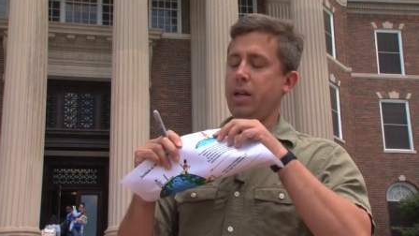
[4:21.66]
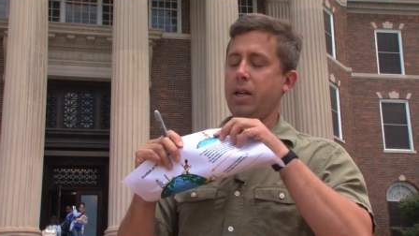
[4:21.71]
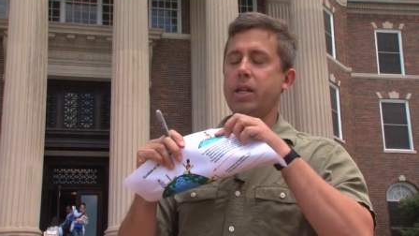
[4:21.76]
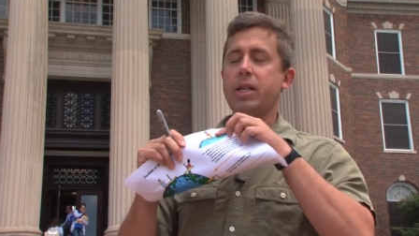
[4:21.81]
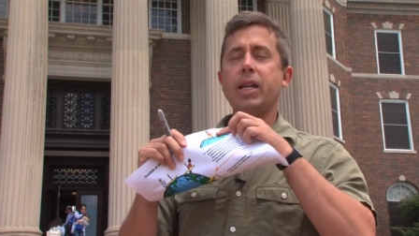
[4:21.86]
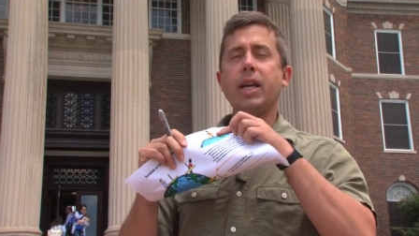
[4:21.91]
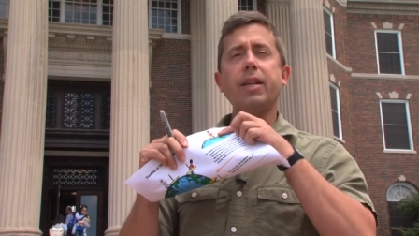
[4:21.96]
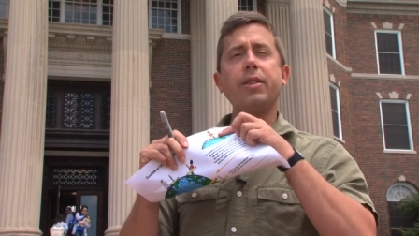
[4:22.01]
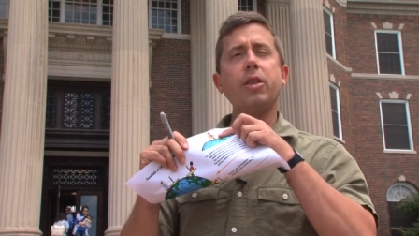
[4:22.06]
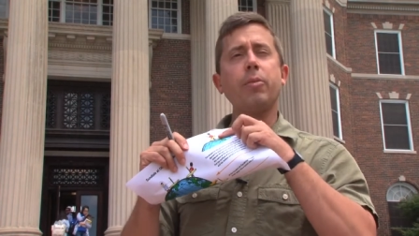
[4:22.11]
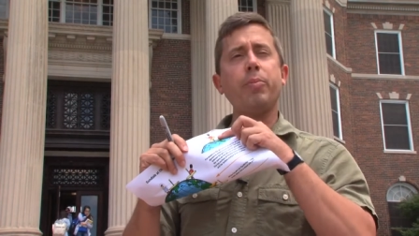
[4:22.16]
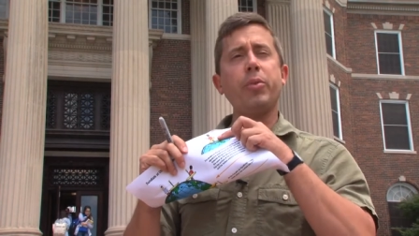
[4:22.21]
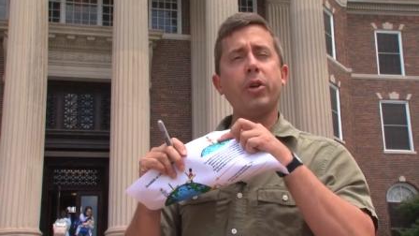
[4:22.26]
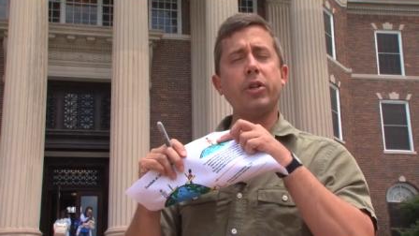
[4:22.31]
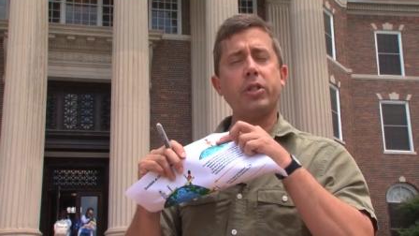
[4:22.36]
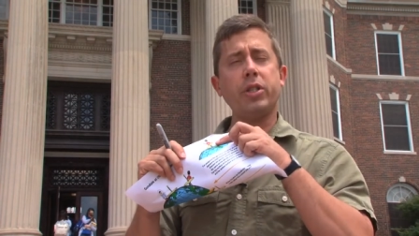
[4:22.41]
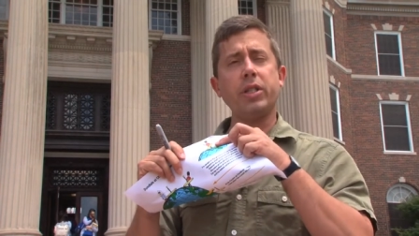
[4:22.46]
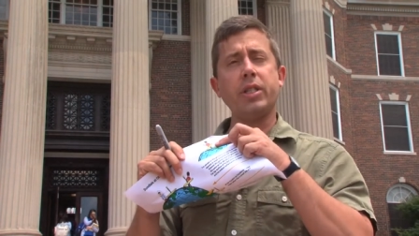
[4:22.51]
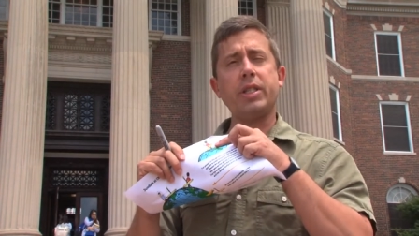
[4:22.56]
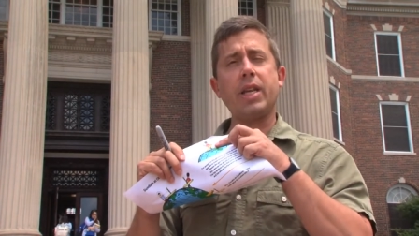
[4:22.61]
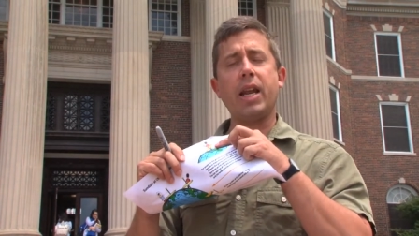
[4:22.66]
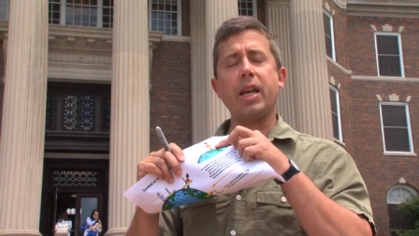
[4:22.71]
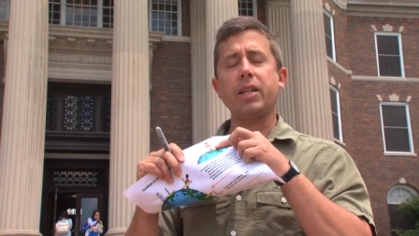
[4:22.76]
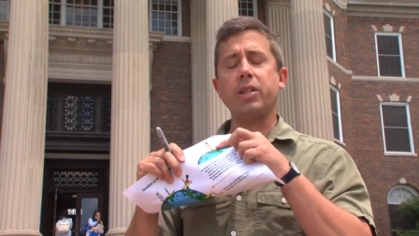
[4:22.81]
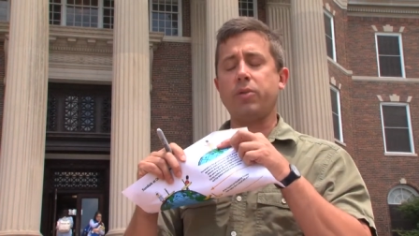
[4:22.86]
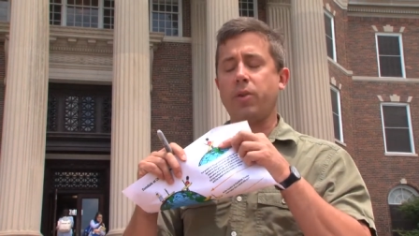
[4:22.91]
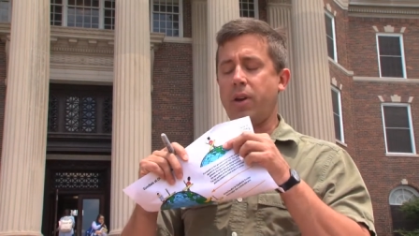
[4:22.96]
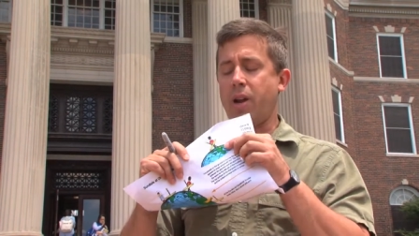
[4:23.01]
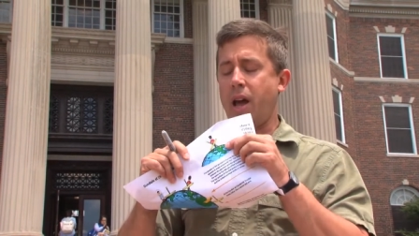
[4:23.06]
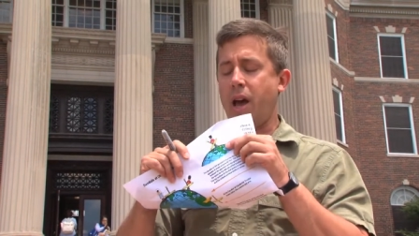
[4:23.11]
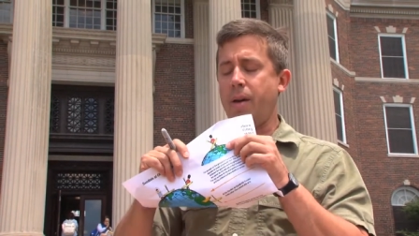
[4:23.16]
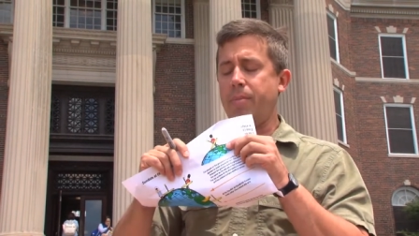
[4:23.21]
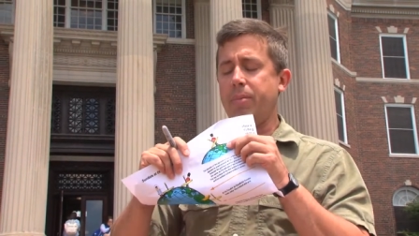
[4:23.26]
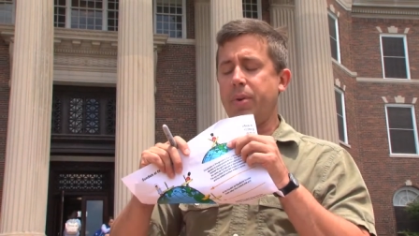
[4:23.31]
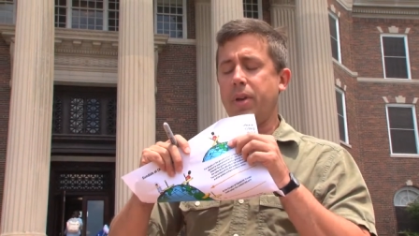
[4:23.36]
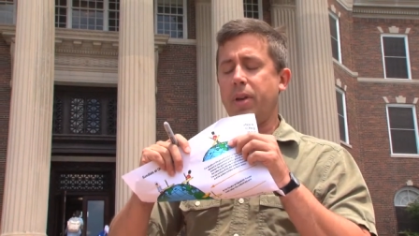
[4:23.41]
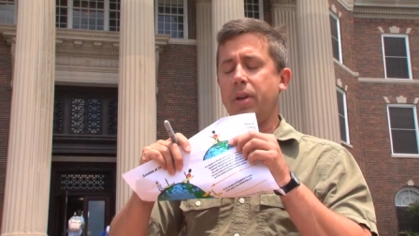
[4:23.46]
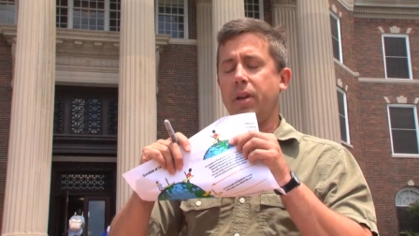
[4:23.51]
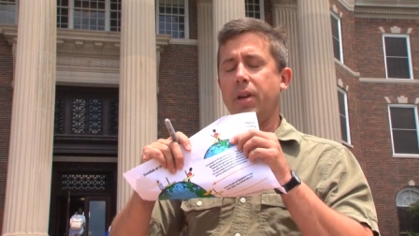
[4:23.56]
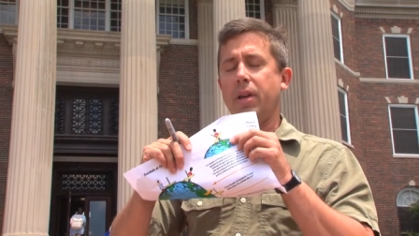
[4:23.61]
to get the person standing straight up,
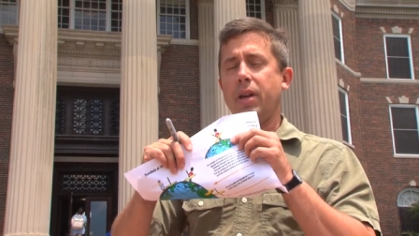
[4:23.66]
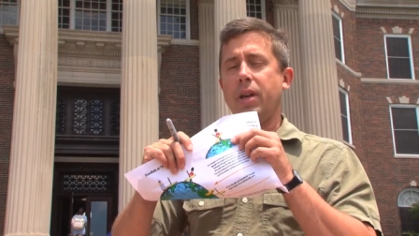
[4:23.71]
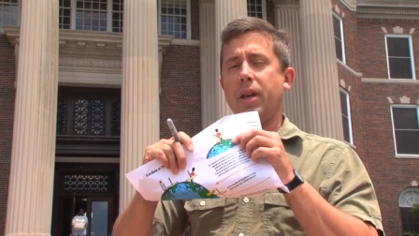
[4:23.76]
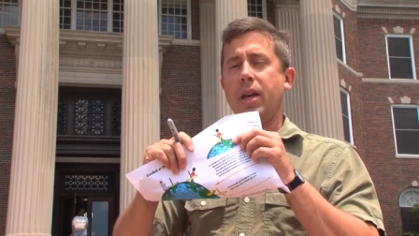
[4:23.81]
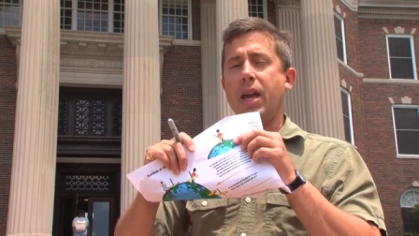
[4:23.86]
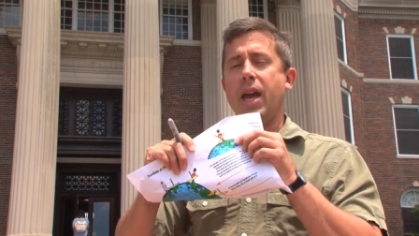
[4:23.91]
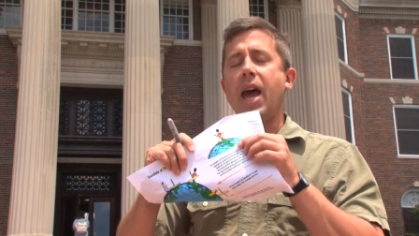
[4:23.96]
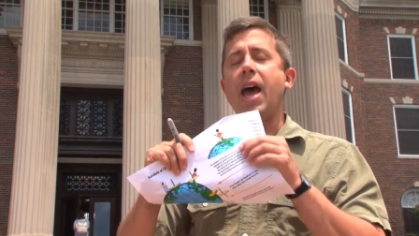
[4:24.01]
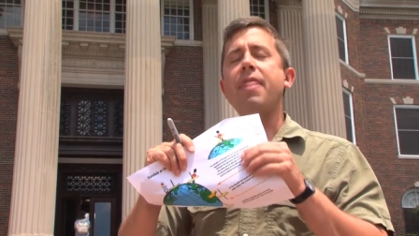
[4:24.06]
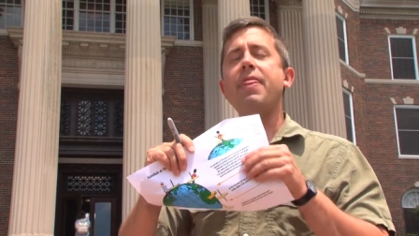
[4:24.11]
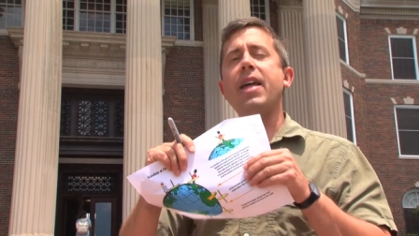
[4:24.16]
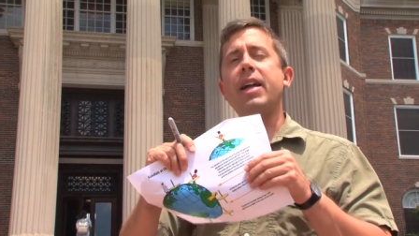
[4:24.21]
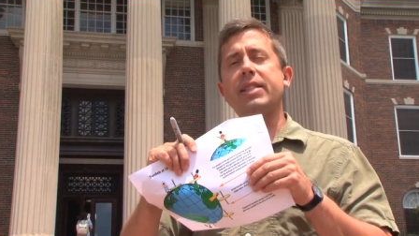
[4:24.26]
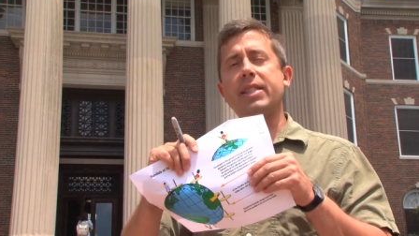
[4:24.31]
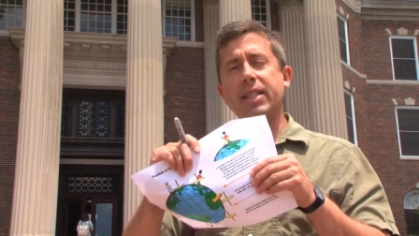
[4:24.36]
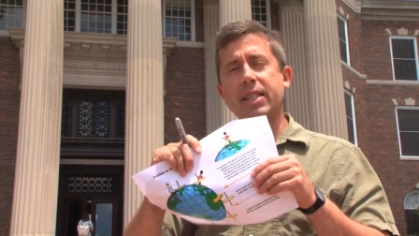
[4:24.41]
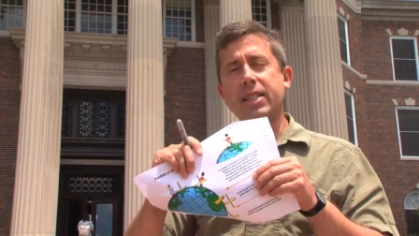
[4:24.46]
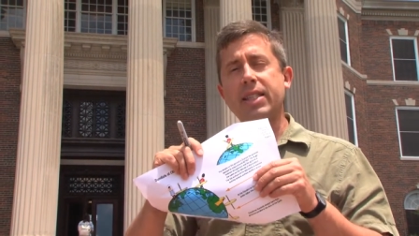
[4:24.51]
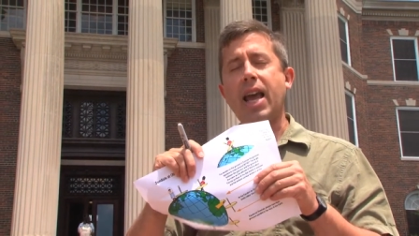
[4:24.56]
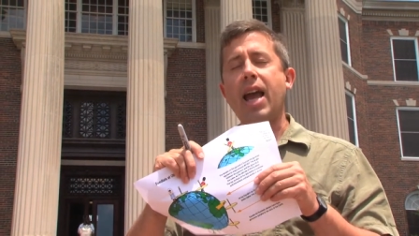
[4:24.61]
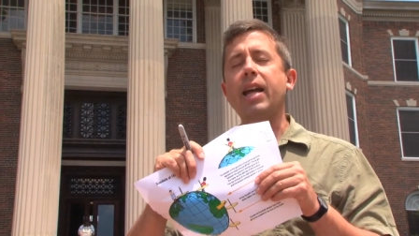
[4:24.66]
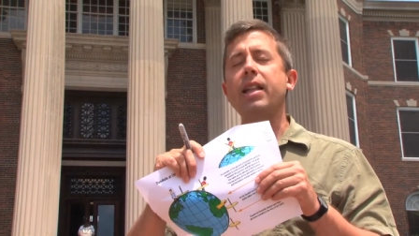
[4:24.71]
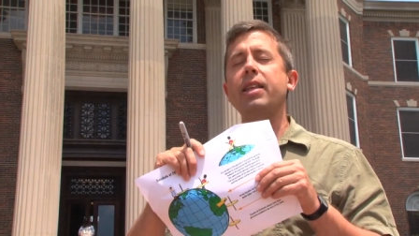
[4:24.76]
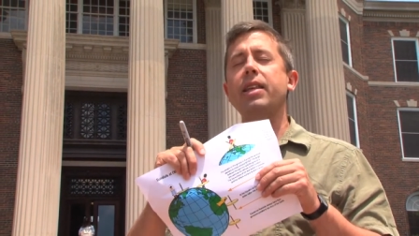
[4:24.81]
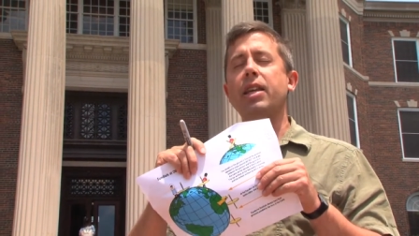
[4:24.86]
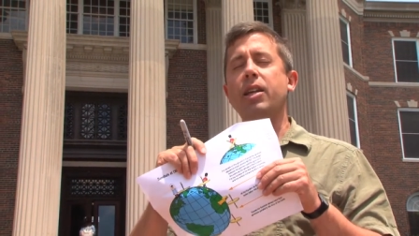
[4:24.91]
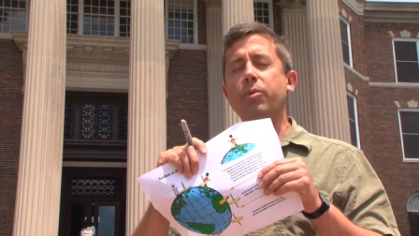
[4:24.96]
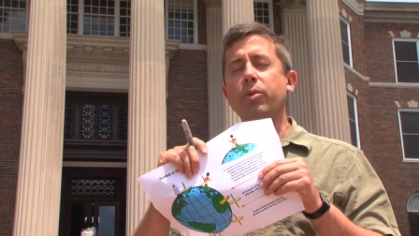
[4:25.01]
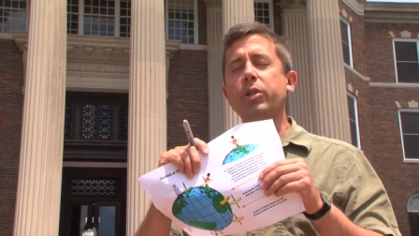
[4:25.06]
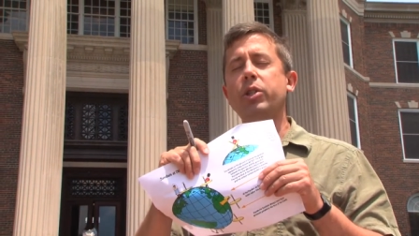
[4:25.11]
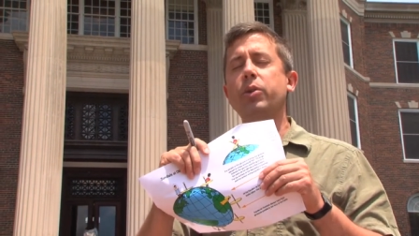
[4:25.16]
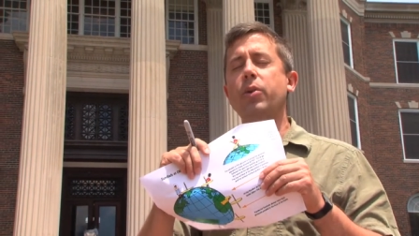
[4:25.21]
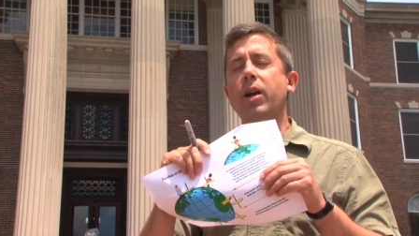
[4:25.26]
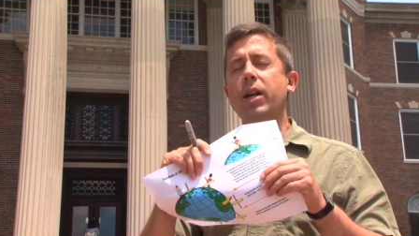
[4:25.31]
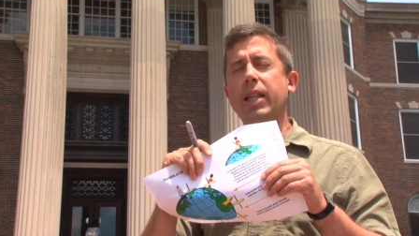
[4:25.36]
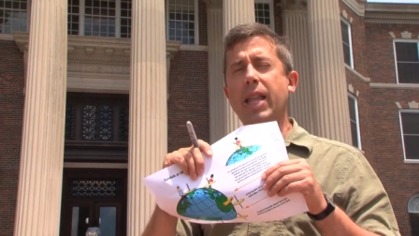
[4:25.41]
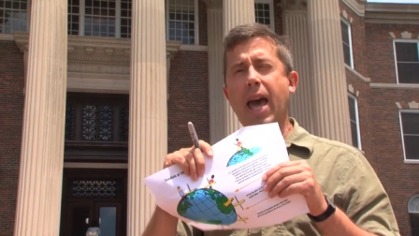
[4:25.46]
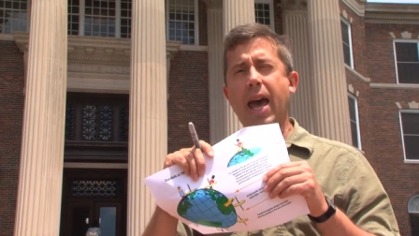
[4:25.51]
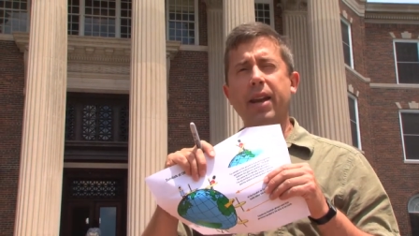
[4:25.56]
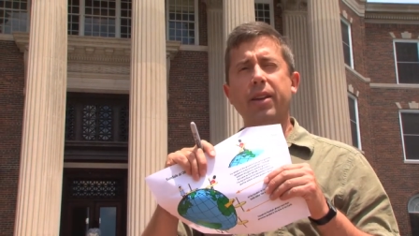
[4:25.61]
and that's exactly equal to our
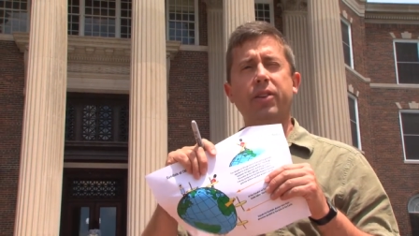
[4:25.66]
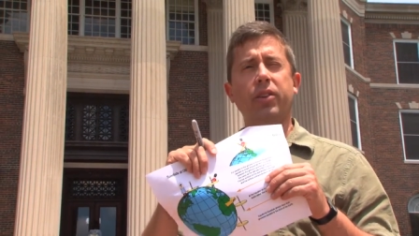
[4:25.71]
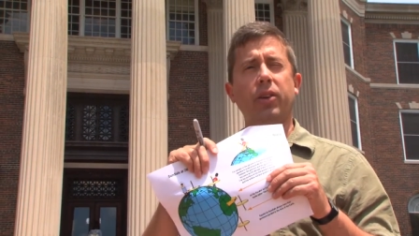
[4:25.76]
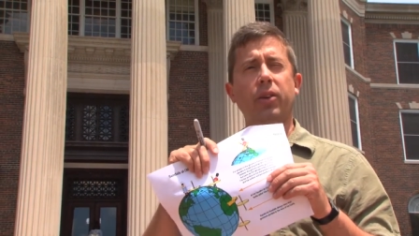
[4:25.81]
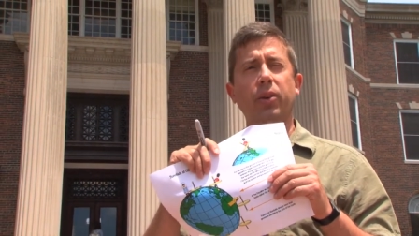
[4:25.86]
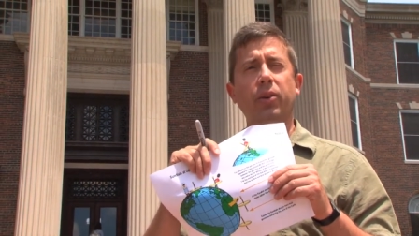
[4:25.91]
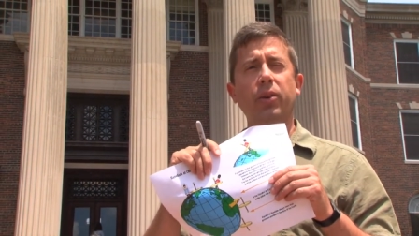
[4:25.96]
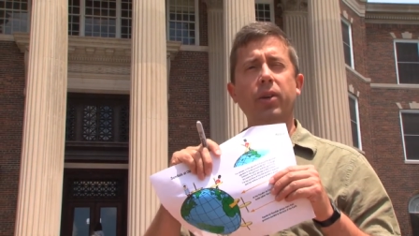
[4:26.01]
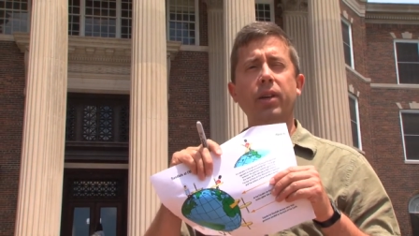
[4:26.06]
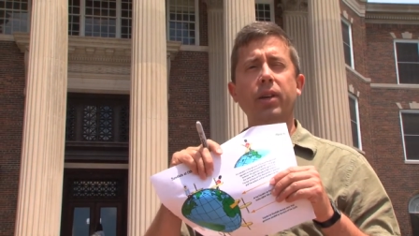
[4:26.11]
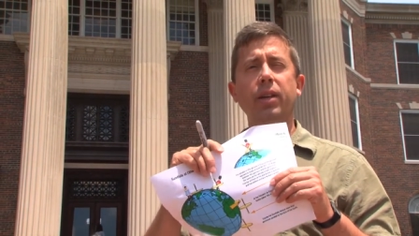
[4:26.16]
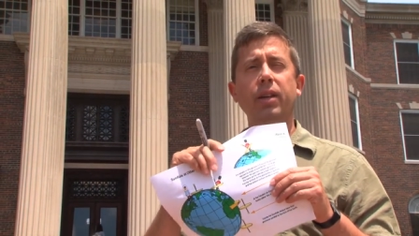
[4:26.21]
latitude.